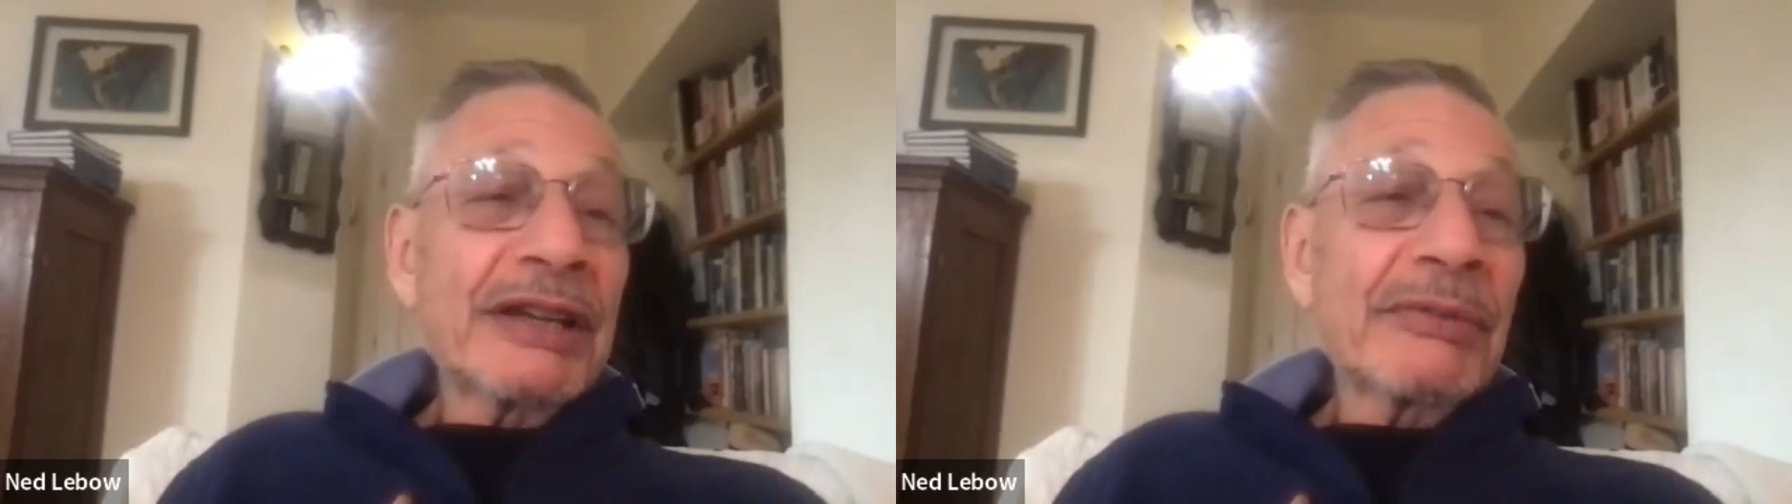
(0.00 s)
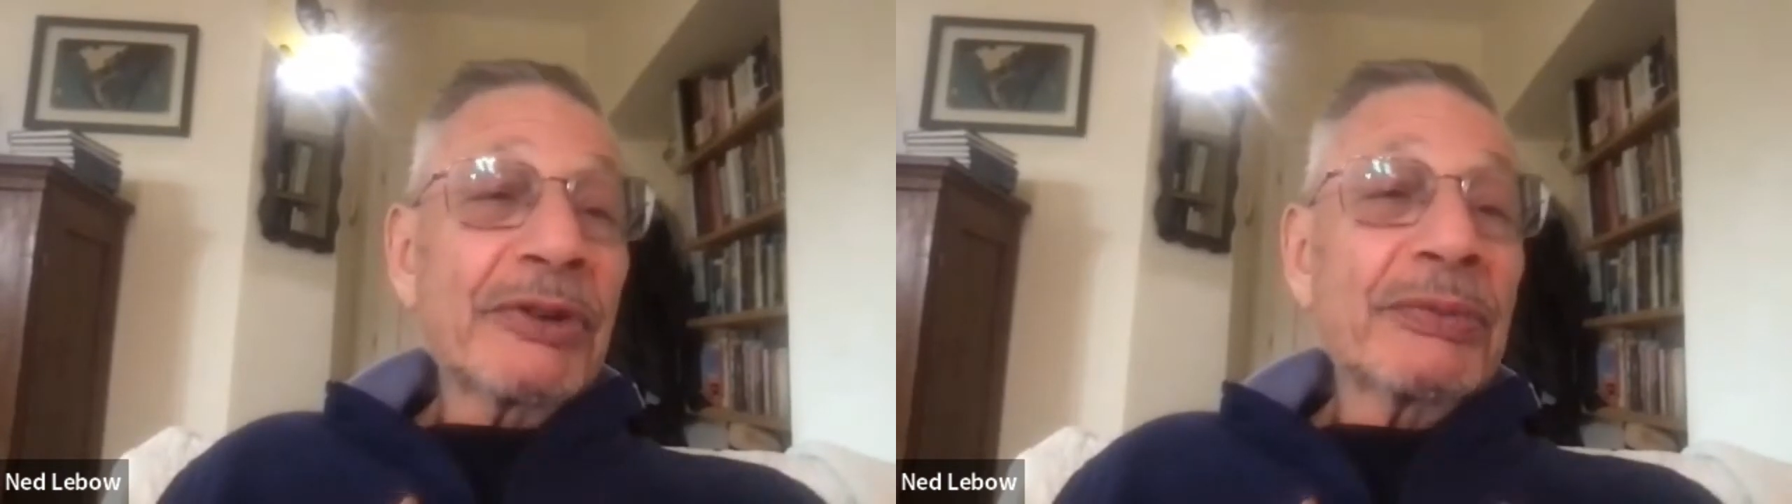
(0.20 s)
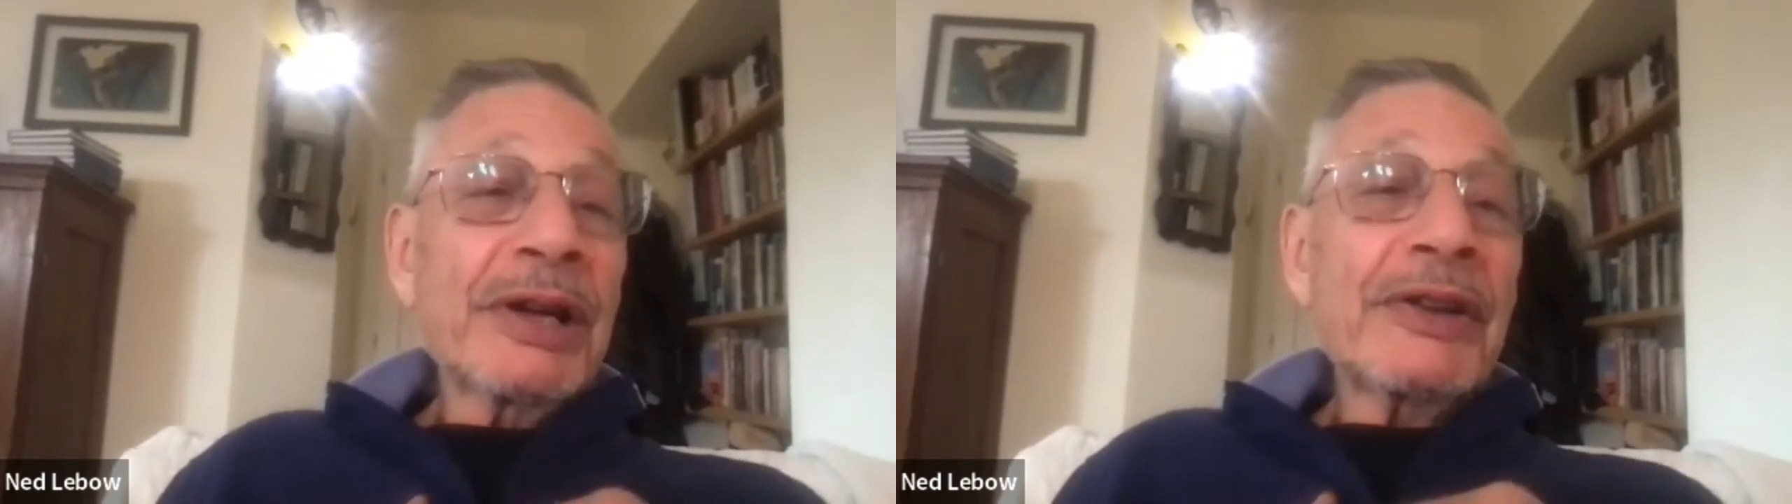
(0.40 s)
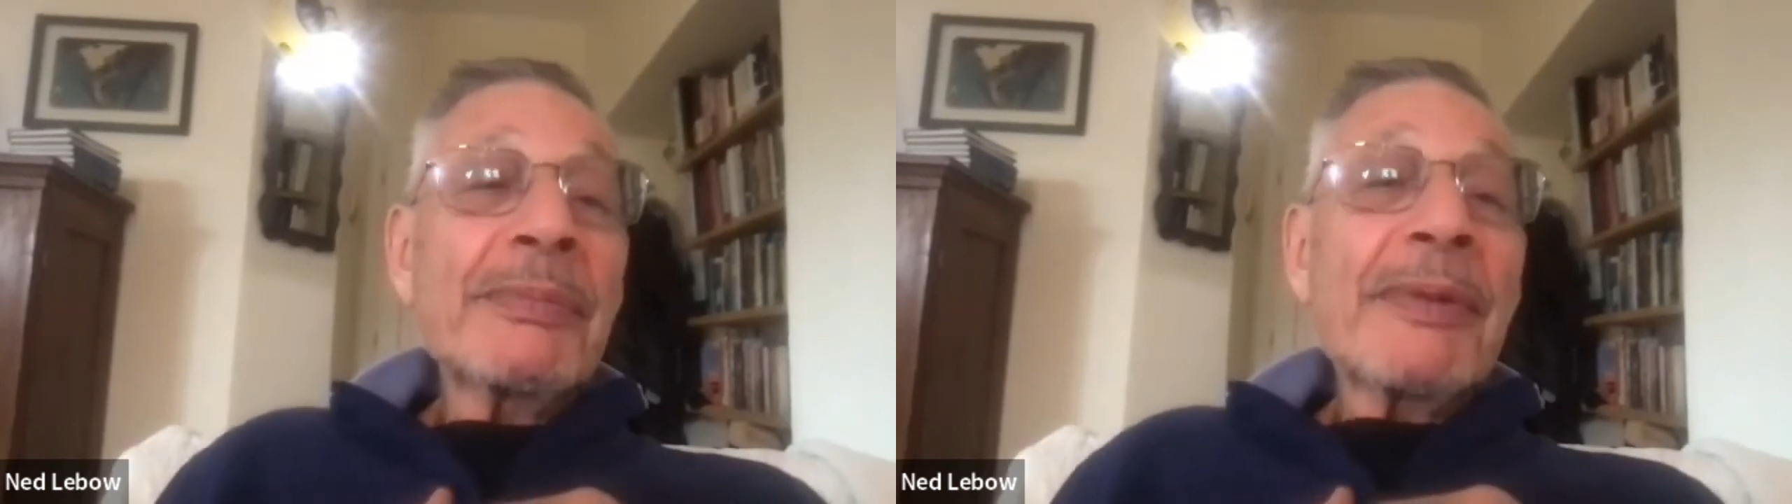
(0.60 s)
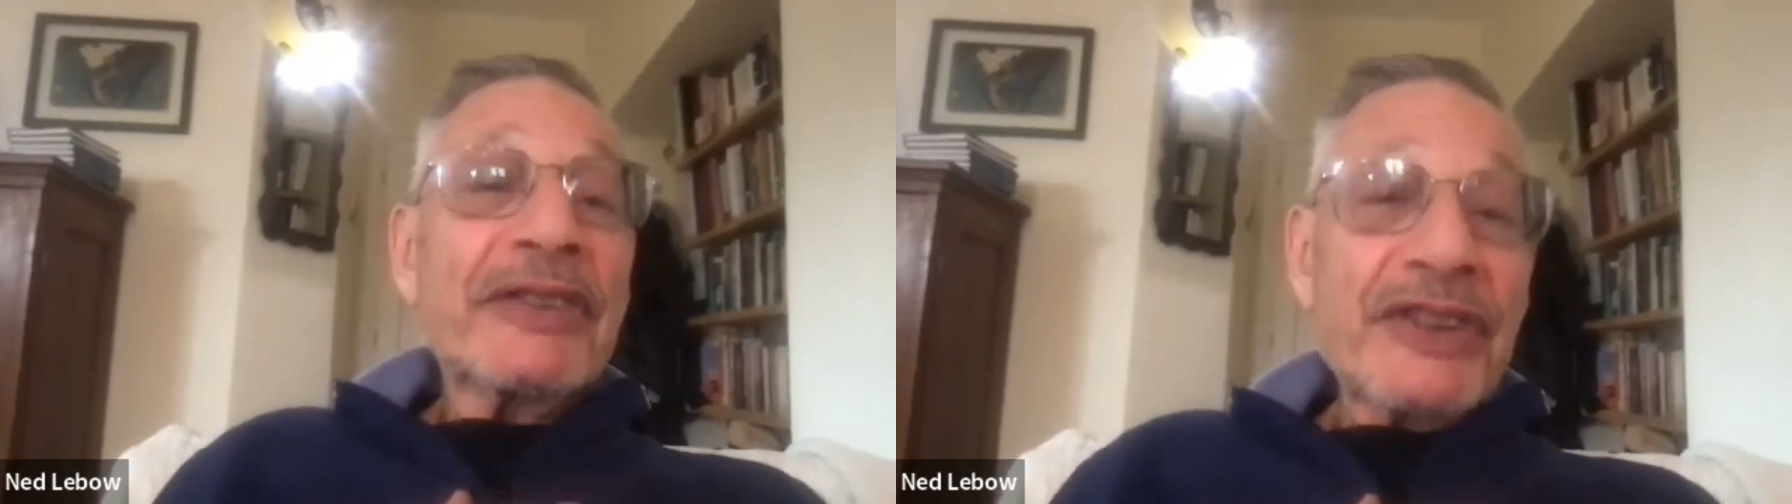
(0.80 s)
it was one of
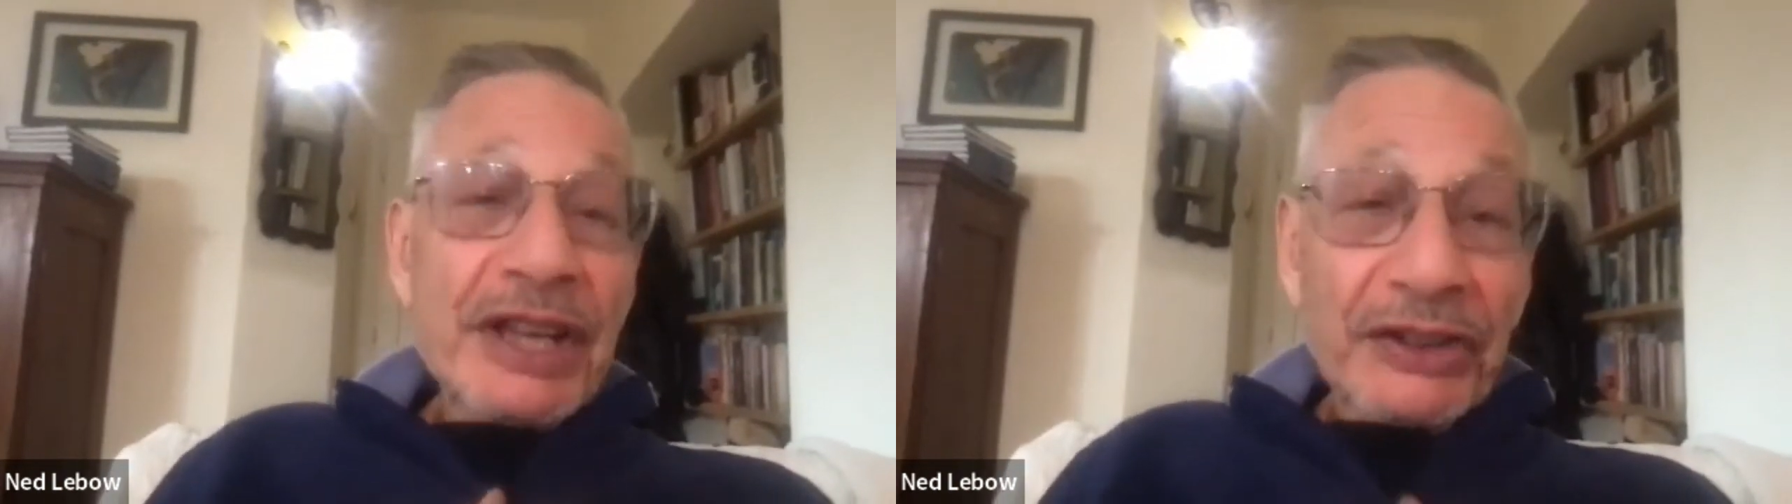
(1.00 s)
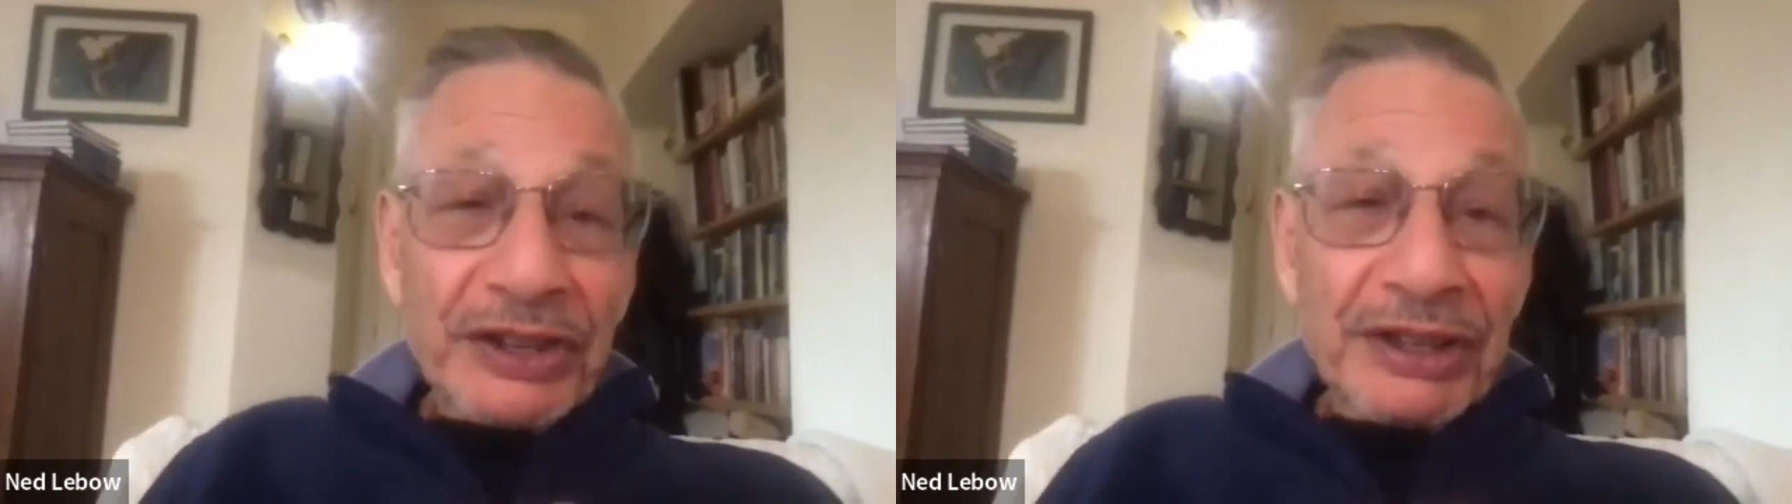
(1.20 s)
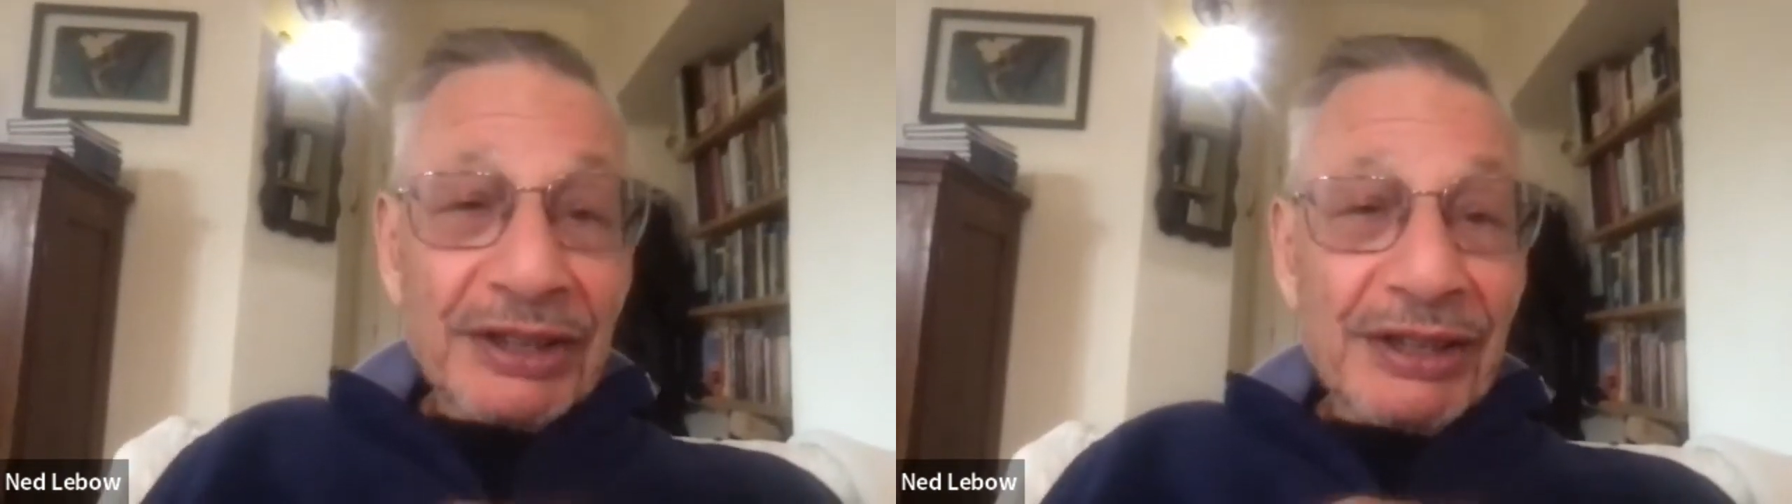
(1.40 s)
the best things